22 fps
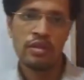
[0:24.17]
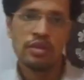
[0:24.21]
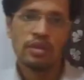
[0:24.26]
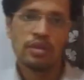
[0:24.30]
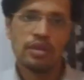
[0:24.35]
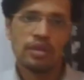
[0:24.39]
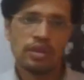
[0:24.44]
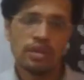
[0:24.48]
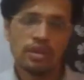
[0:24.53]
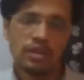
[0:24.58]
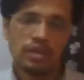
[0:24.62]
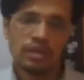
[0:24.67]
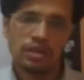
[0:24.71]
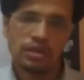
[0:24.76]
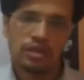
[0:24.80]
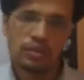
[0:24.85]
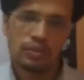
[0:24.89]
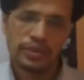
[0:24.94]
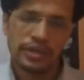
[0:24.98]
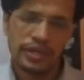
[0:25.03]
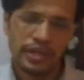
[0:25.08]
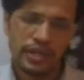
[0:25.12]

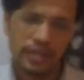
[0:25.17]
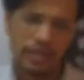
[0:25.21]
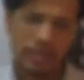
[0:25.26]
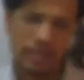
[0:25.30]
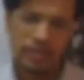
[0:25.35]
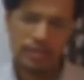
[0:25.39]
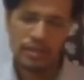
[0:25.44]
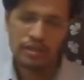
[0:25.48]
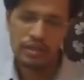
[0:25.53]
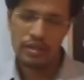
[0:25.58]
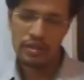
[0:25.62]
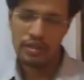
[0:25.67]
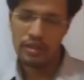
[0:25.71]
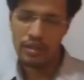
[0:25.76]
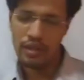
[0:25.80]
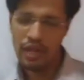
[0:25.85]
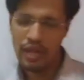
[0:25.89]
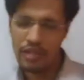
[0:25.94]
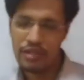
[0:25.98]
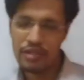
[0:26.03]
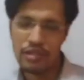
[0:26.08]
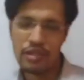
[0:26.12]
where
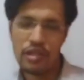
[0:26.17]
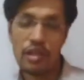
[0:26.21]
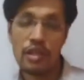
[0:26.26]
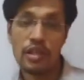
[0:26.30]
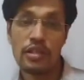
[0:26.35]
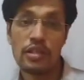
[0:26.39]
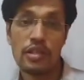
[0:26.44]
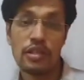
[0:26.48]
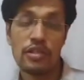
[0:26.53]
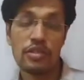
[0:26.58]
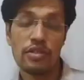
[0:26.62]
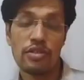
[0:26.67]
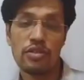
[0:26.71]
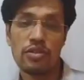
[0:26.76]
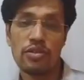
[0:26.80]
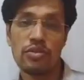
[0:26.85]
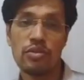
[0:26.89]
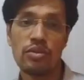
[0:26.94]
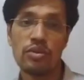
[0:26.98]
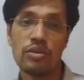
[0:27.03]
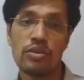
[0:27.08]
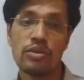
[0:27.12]
last class I just
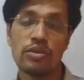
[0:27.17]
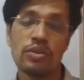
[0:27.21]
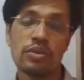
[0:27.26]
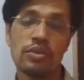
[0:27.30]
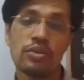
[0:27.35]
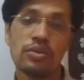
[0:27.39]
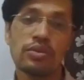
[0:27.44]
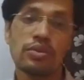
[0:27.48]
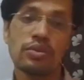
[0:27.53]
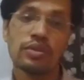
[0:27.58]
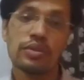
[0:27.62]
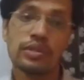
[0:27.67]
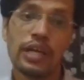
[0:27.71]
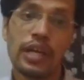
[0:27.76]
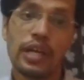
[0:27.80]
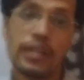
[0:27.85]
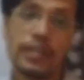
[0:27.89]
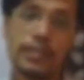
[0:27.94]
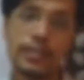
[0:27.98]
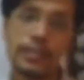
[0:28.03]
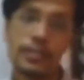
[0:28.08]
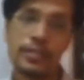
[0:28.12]
told you
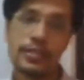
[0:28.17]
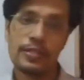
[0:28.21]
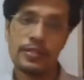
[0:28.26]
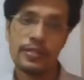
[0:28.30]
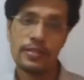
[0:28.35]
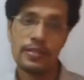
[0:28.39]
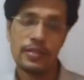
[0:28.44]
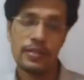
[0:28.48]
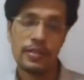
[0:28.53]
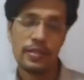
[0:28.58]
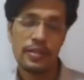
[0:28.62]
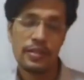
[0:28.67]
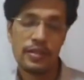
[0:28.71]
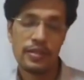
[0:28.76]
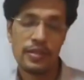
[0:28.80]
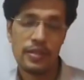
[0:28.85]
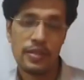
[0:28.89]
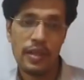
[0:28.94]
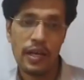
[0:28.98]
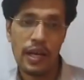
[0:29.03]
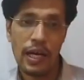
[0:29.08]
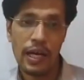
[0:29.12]
that
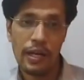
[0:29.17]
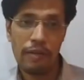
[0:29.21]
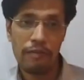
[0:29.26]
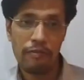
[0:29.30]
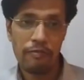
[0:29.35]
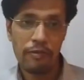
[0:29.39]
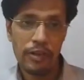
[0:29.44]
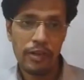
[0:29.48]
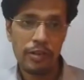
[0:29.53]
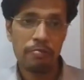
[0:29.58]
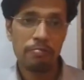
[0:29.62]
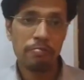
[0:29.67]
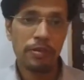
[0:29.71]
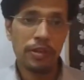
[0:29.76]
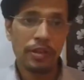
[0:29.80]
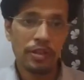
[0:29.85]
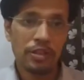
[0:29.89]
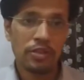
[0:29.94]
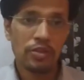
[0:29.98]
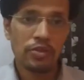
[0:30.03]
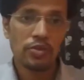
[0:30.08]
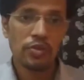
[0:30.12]
I will
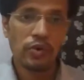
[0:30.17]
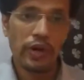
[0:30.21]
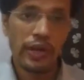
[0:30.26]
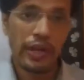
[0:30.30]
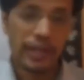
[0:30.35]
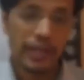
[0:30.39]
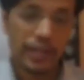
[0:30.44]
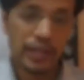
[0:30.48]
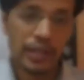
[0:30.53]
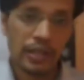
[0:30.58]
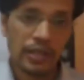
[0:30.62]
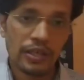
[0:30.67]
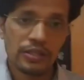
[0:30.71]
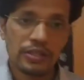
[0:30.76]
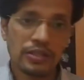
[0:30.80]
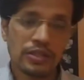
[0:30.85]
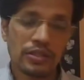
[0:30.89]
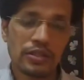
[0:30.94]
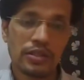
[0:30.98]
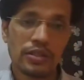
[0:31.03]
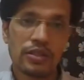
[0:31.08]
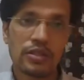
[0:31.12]
bring you a
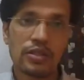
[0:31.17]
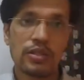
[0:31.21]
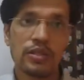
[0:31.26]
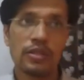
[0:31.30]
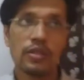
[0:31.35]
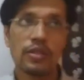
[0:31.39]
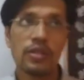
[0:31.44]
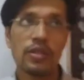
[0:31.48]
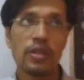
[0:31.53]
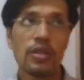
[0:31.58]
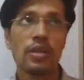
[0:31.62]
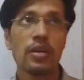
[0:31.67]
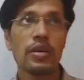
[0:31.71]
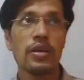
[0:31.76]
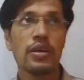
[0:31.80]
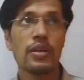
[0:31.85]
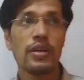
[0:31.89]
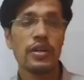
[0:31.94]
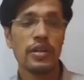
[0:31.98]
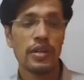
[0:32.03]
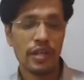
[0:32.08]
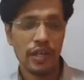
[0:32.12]
case
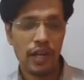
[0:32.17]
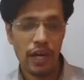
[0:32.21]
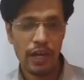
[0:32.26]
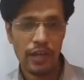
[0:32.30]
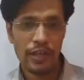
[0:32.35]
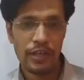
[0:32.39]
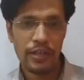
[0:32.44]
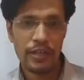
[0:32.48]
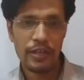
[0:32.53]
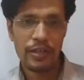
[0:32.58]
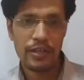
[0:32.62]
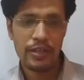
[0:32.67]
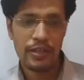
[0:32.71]
regarding